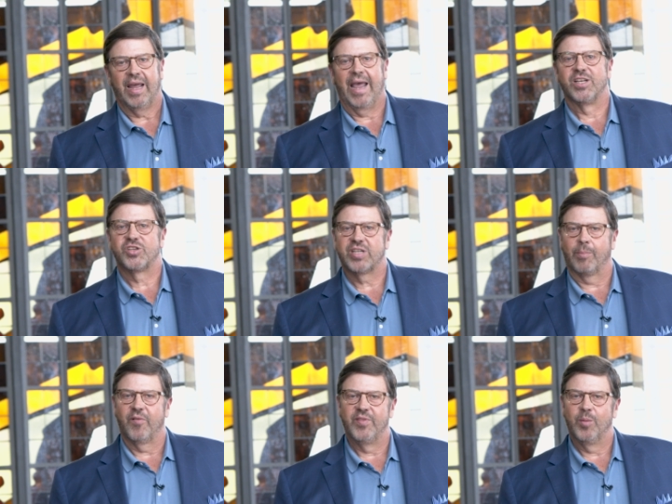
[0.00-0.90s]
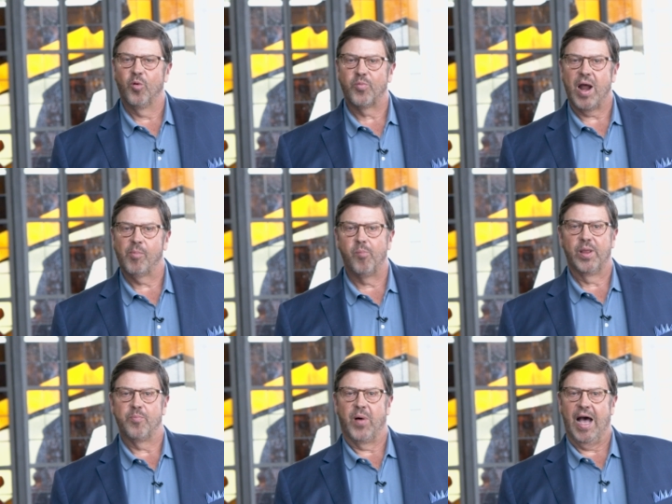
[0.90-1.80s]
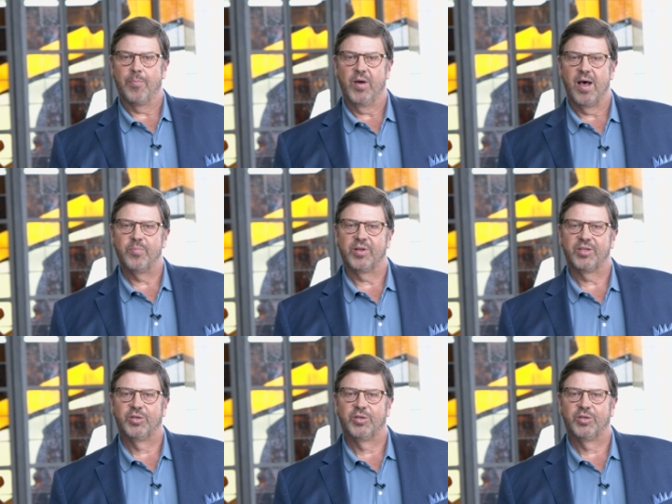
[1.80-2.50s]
and some of them will probably pop up